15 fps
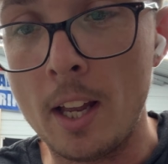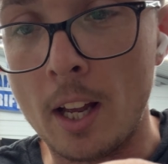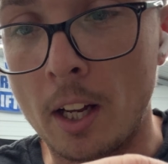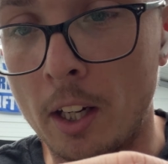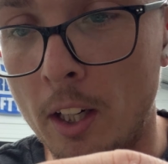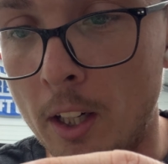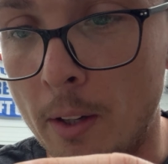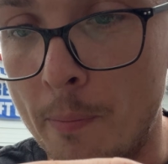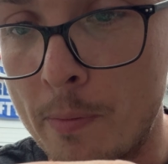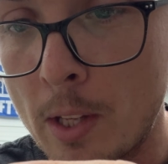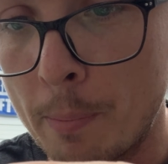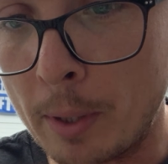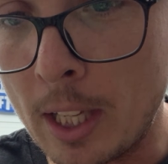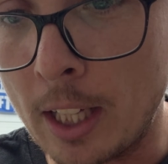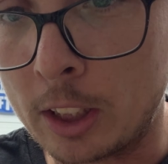
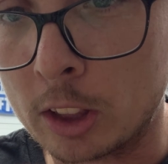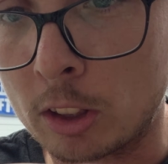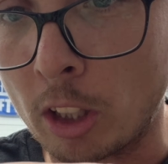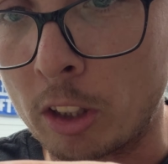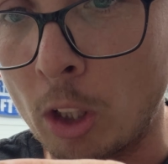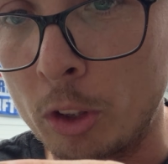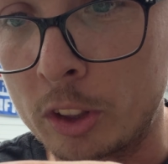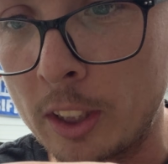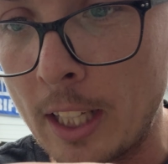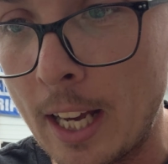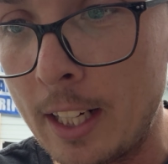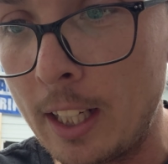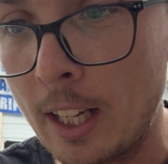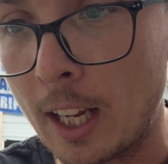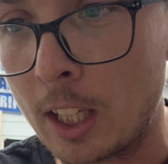But yeah, just look closely
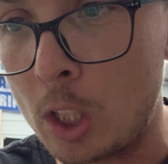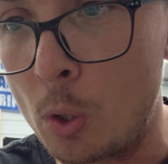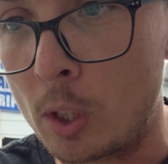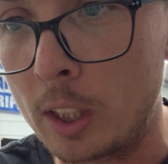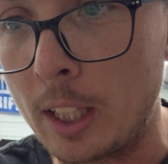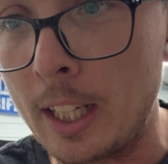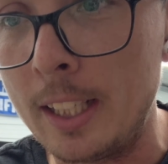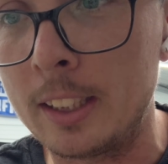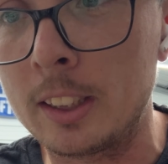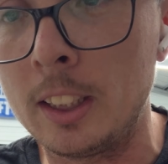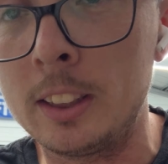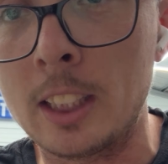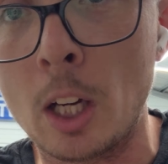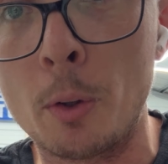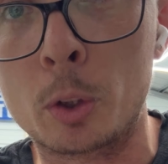at it, and you could
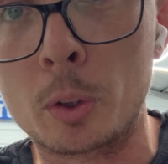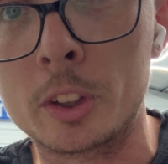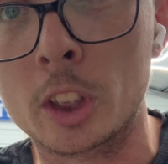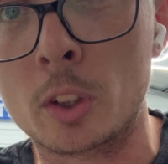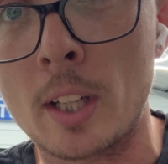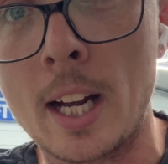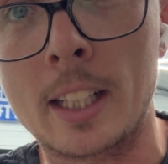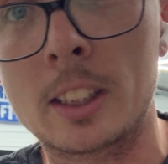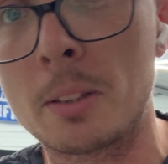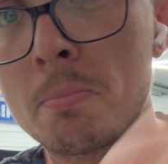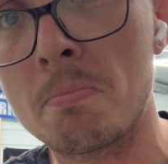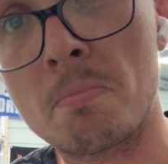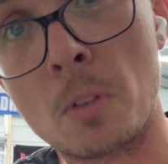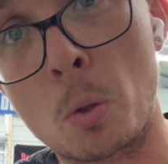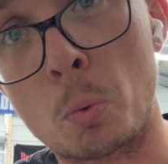easily tell which ones are cracked.
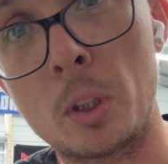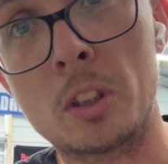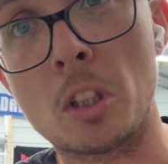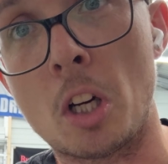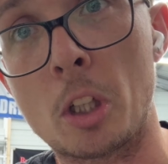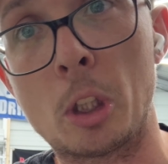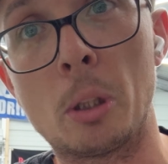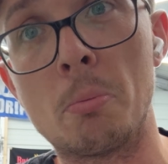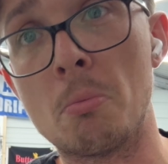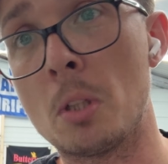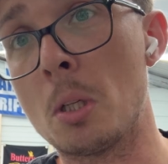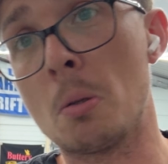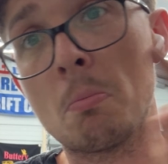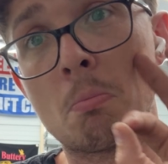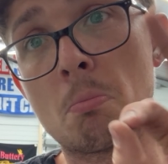Resolder,
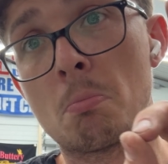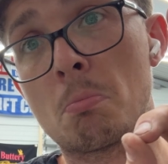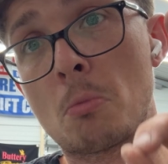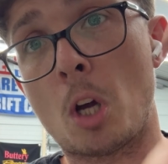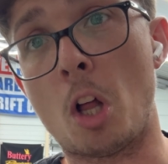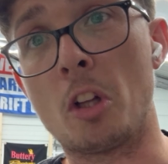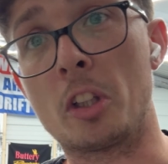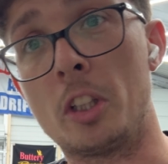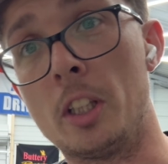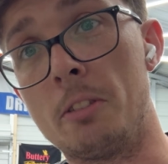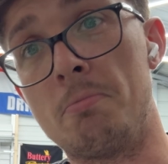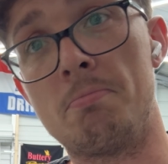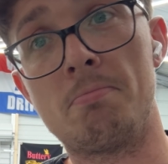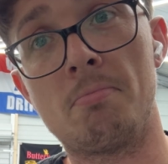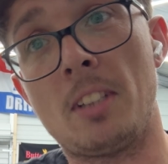call it good.
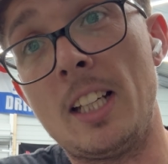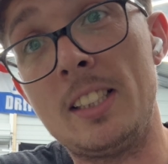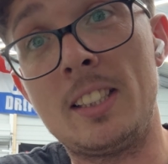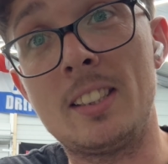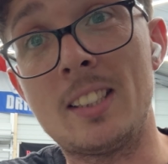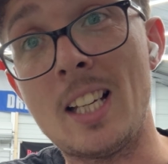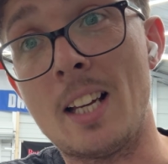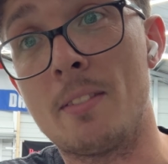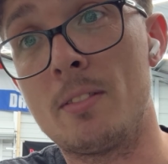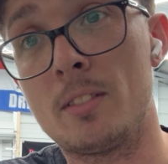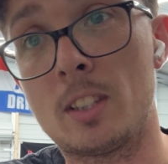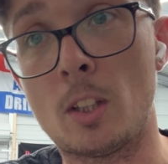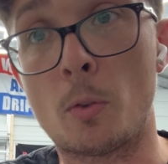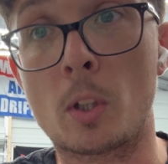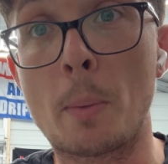Easy as
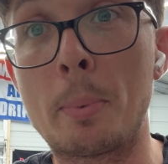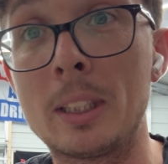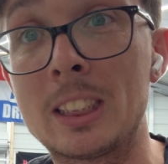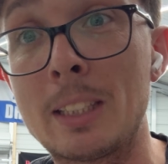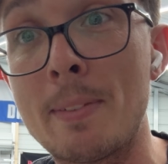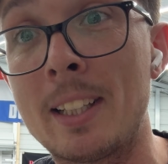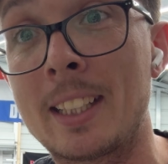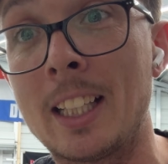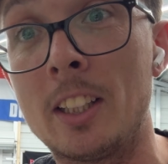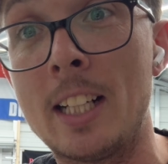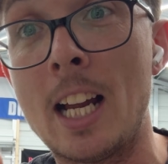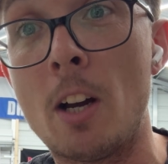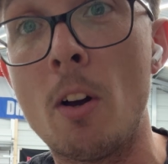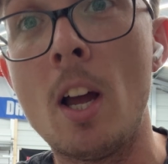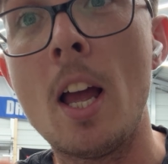that. So we're gonna put this thing back together
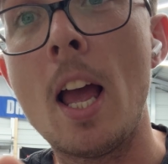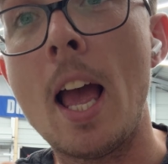now.